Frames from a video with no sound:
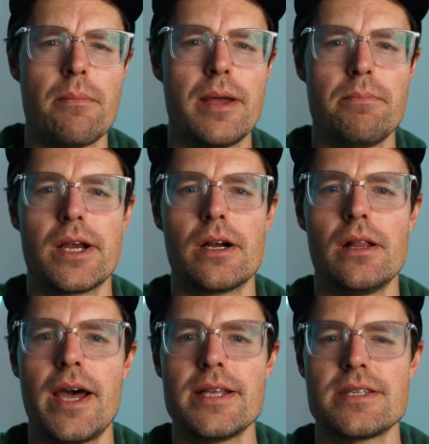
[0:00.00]
My bigger
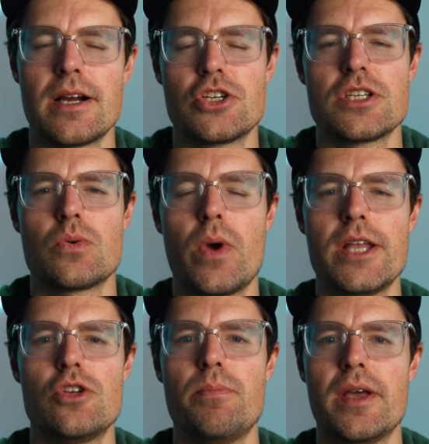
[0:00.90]
lights are just way
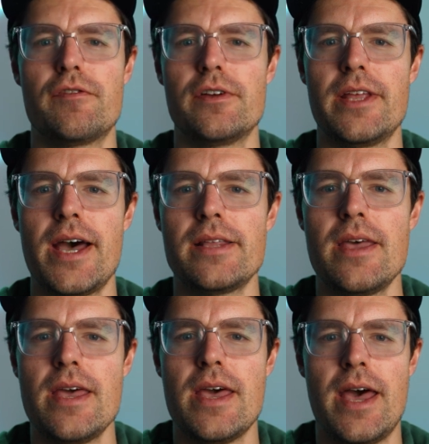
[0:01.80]
too big for that,
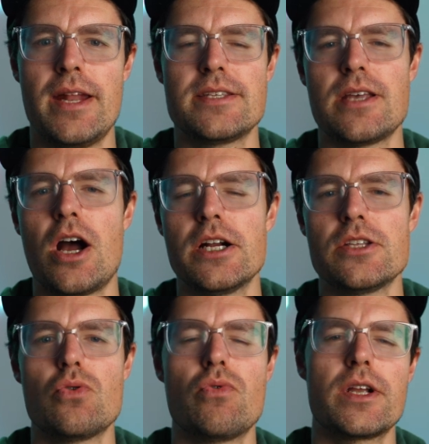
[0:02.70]
and it's harder
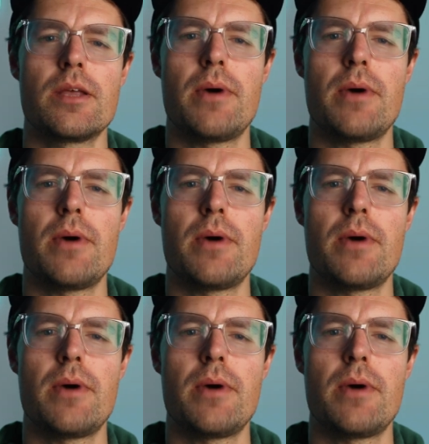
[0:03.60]
to rig them